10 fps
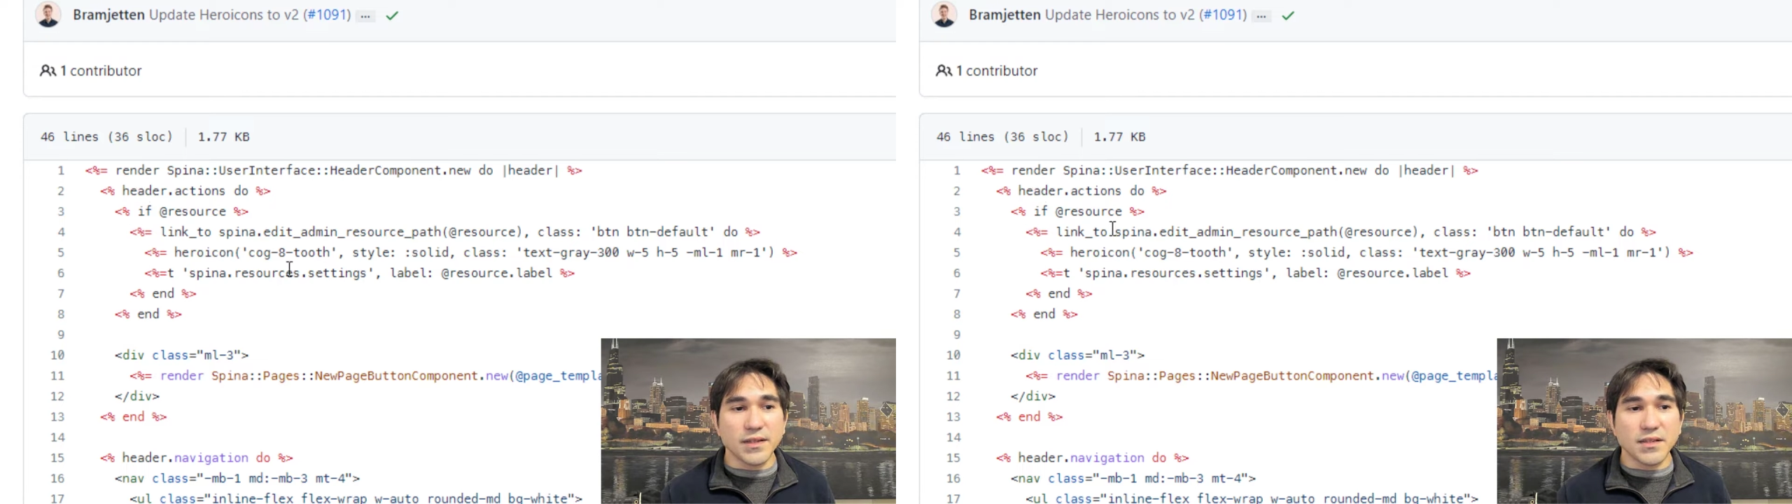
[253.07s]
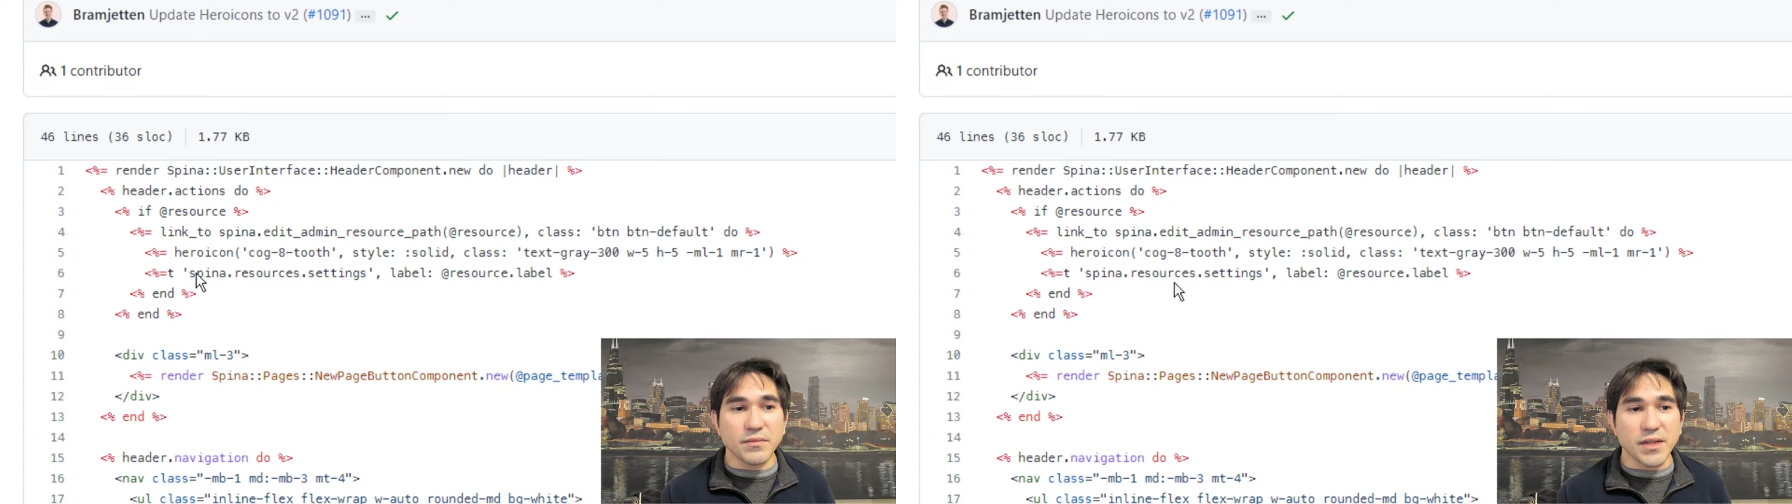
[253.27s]

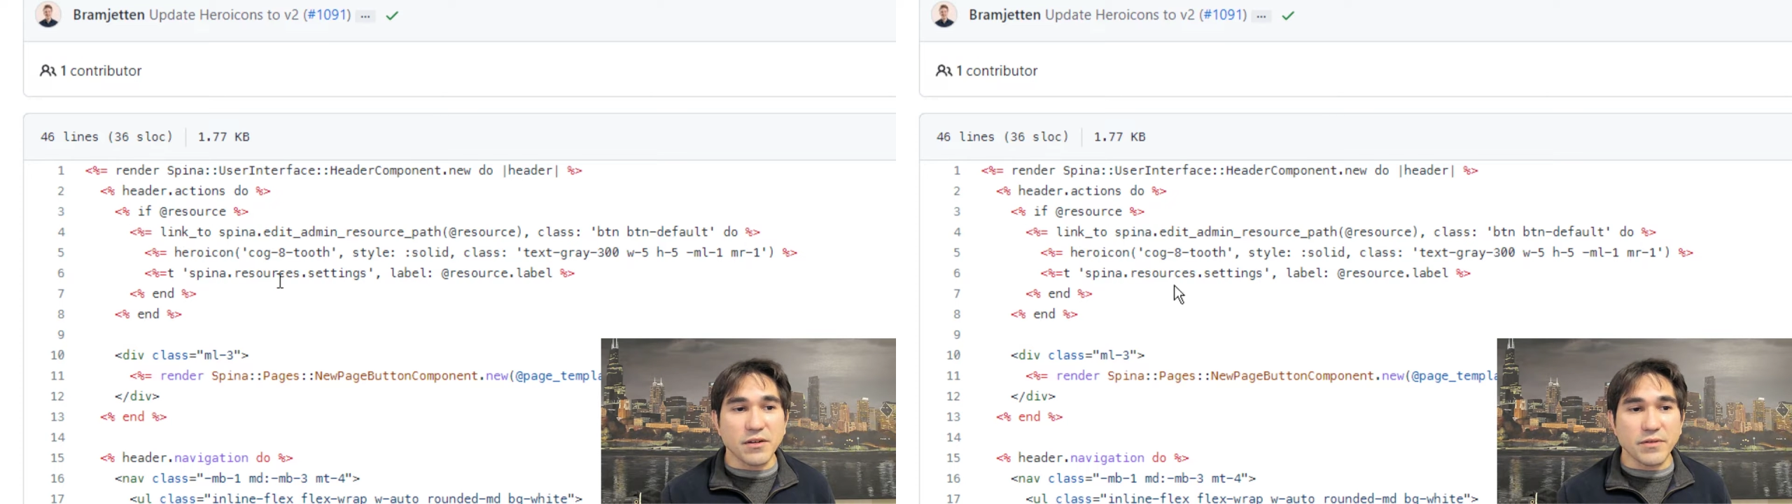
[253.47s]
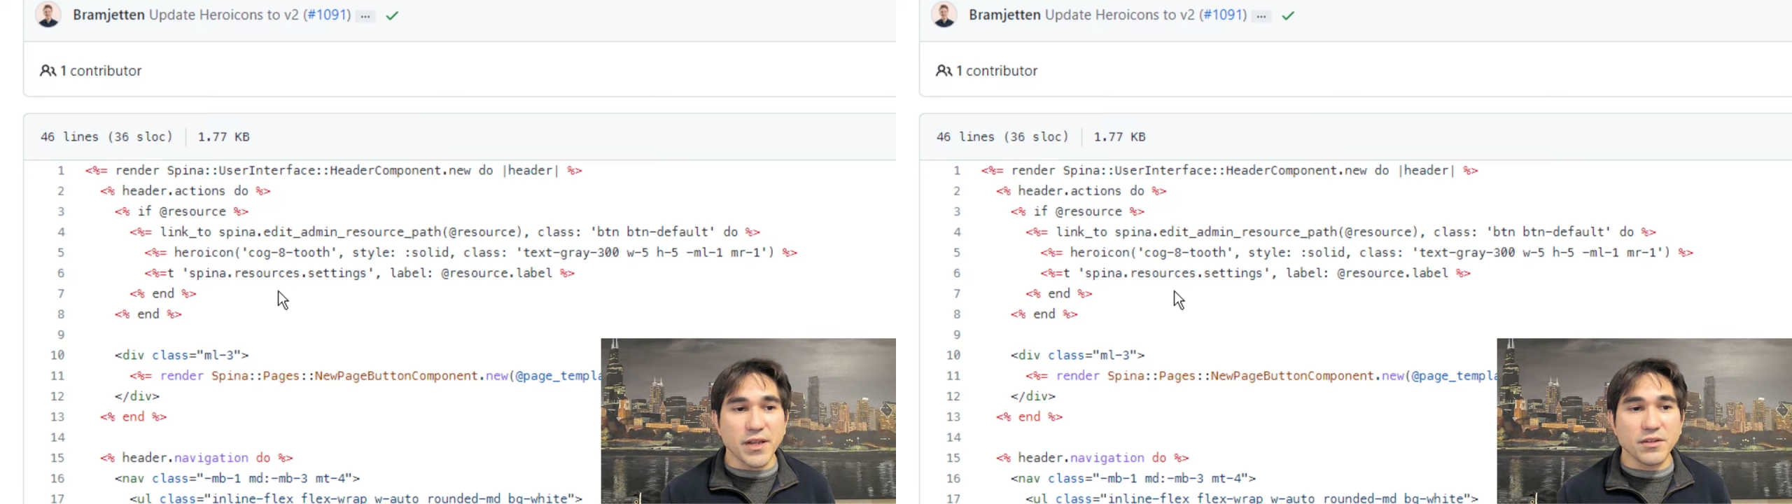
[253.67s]
does some
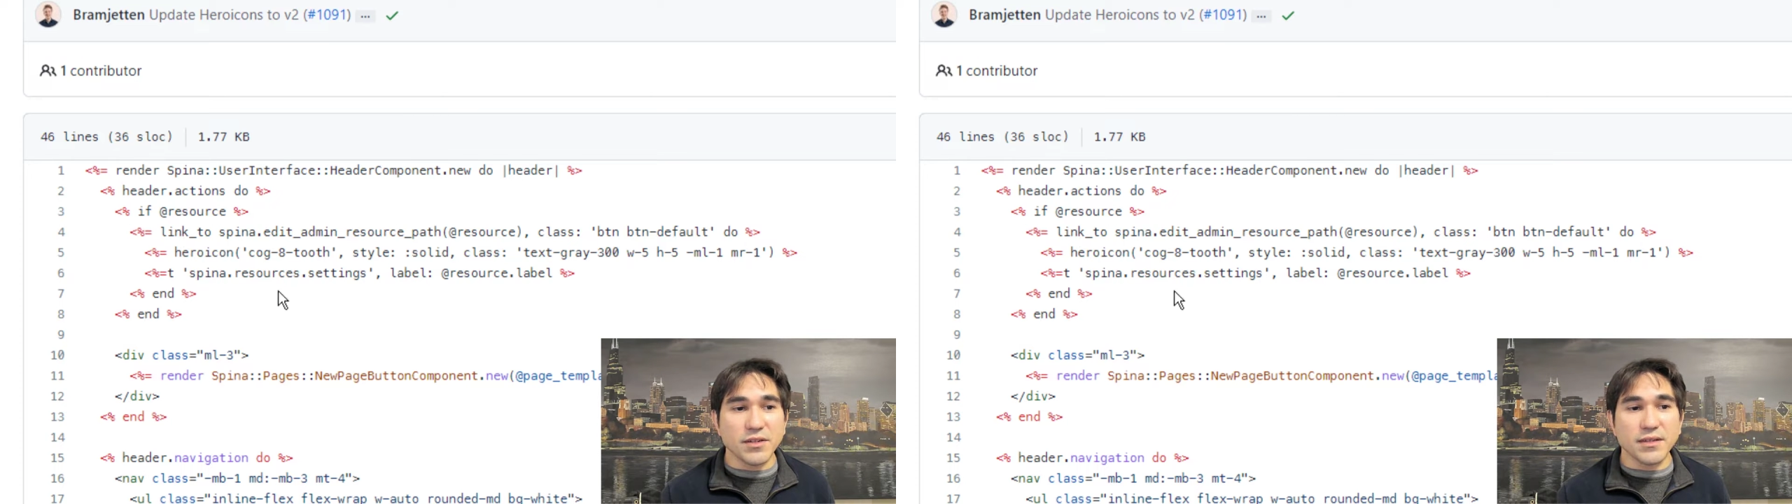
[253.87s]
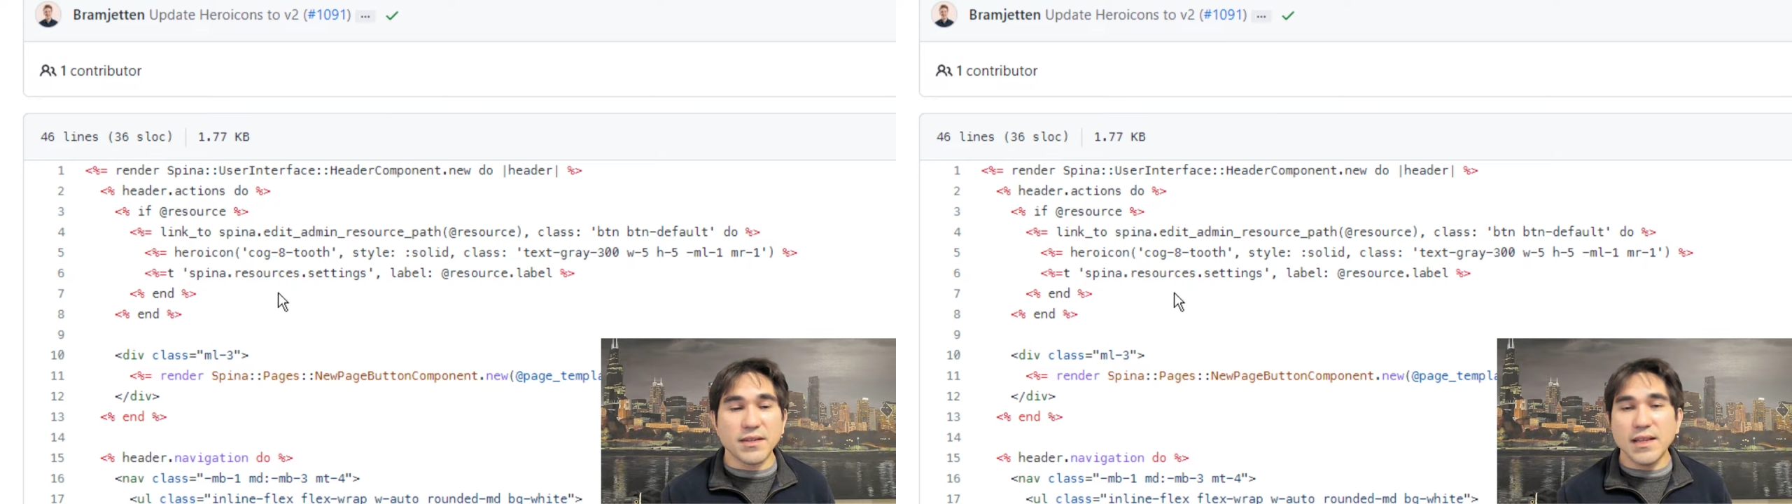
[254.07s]

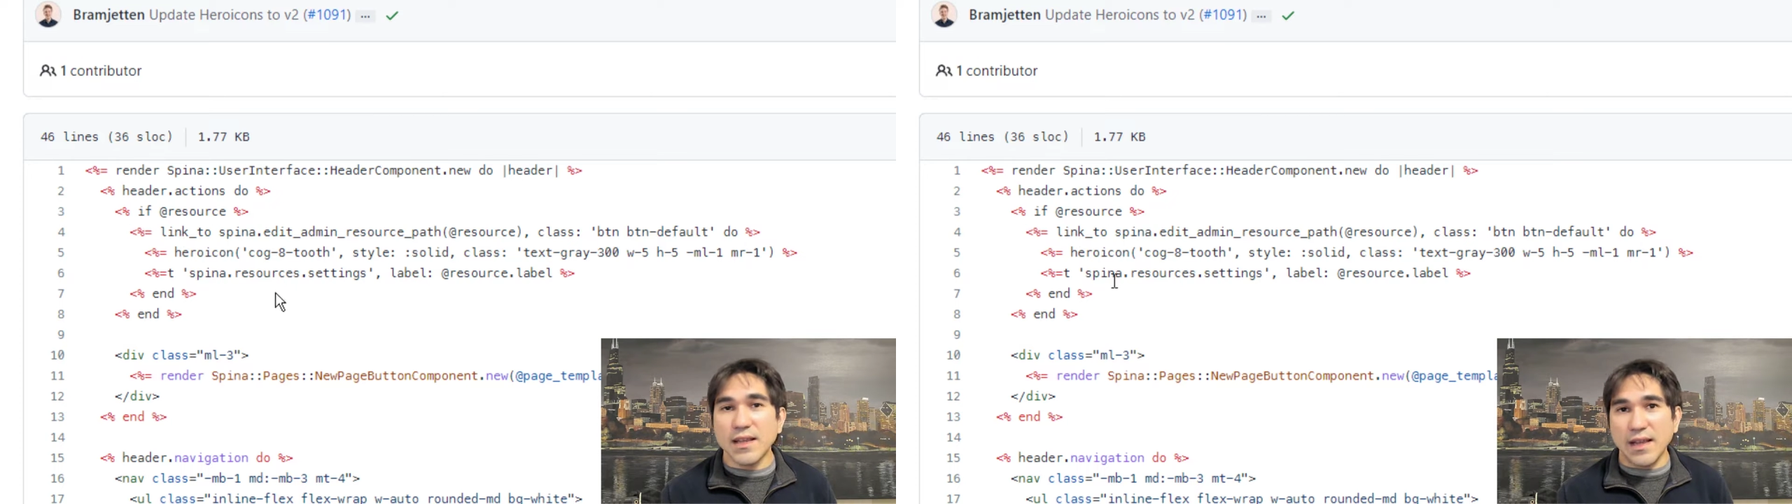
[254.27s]
iterations.